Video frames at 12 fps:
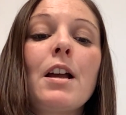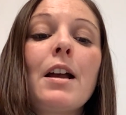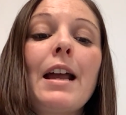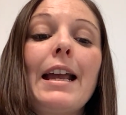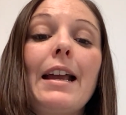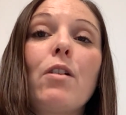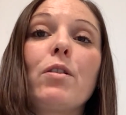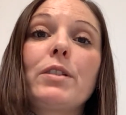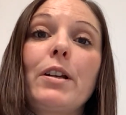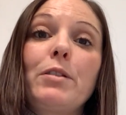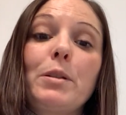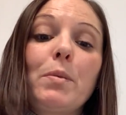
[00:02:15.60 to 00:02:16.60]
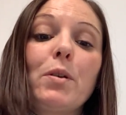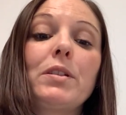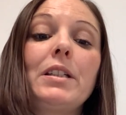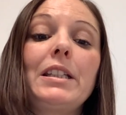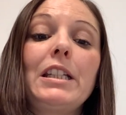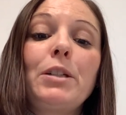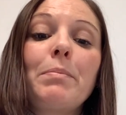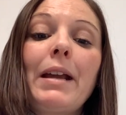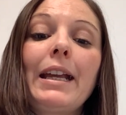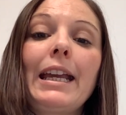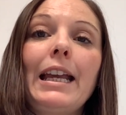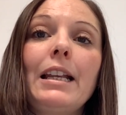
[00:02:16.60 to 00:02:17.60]
It also supports decision
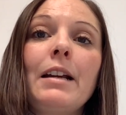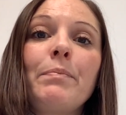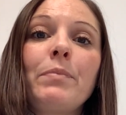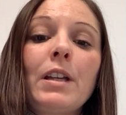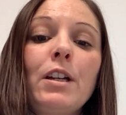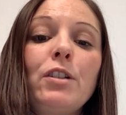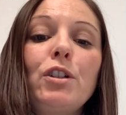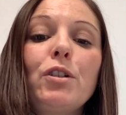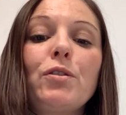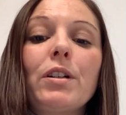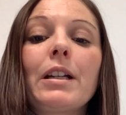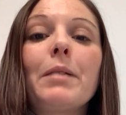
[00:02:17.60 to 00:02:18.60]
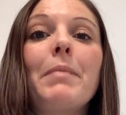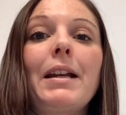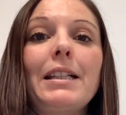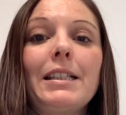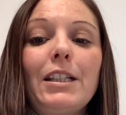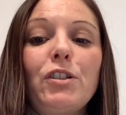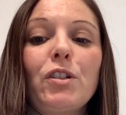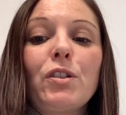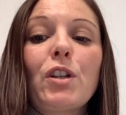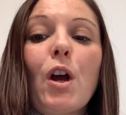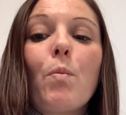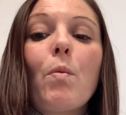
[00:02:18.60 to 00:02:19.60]
making. Children can make decisions
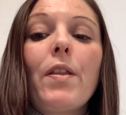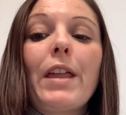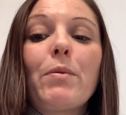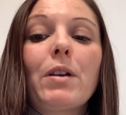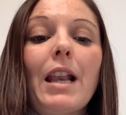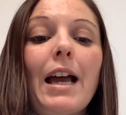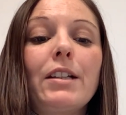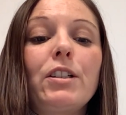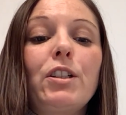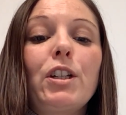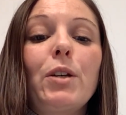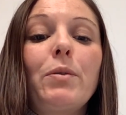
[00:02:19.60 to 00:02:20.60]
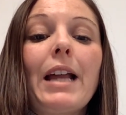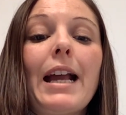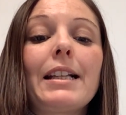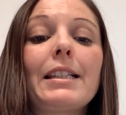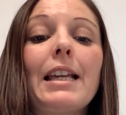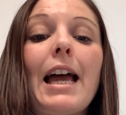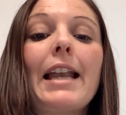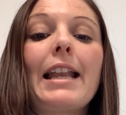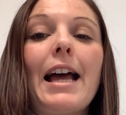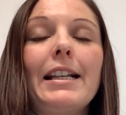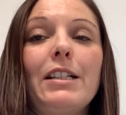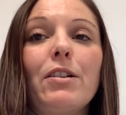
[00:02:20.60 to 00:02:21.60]
on what they would like to do next and
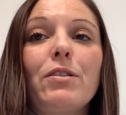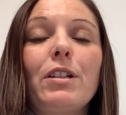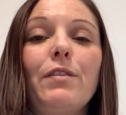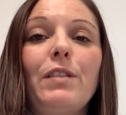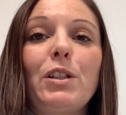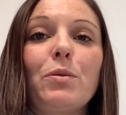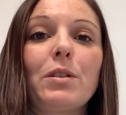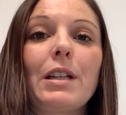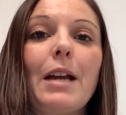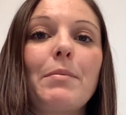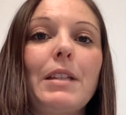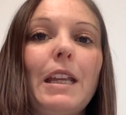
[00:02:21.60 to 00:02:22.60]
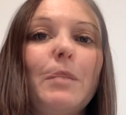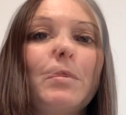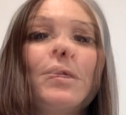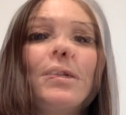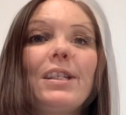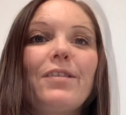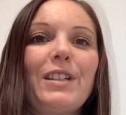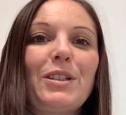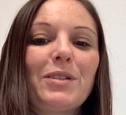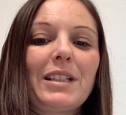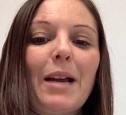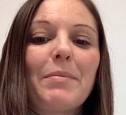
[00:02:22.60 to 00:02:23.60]
add it onto the visual timetable. Once a
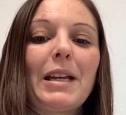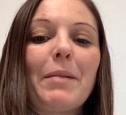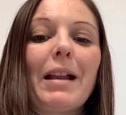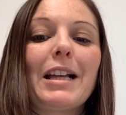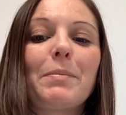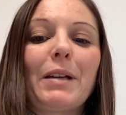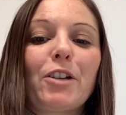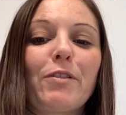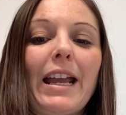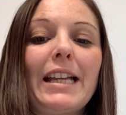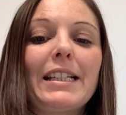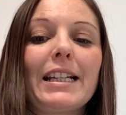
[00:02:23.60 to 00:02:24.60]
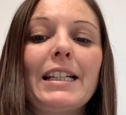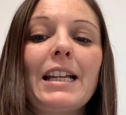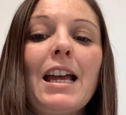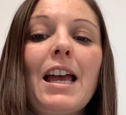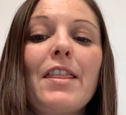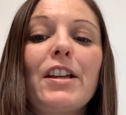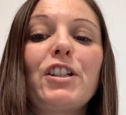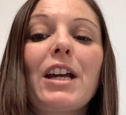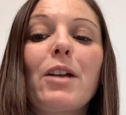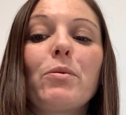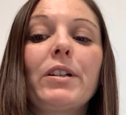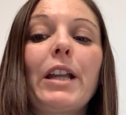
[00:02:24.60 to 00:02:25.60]
visual timetable has been created, the
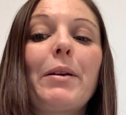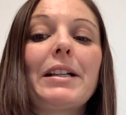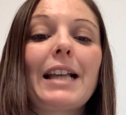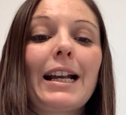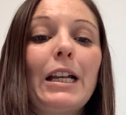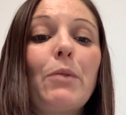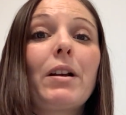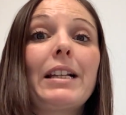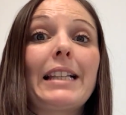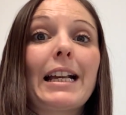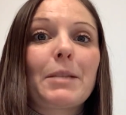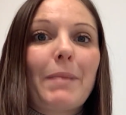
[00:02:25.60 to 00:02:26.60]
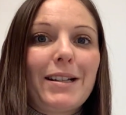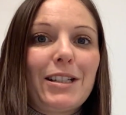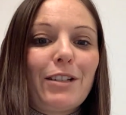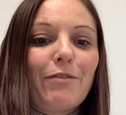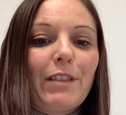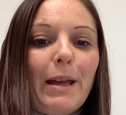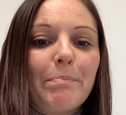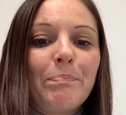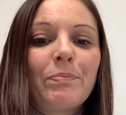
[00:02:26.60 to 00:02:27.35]
child will know exactly what is expected of them.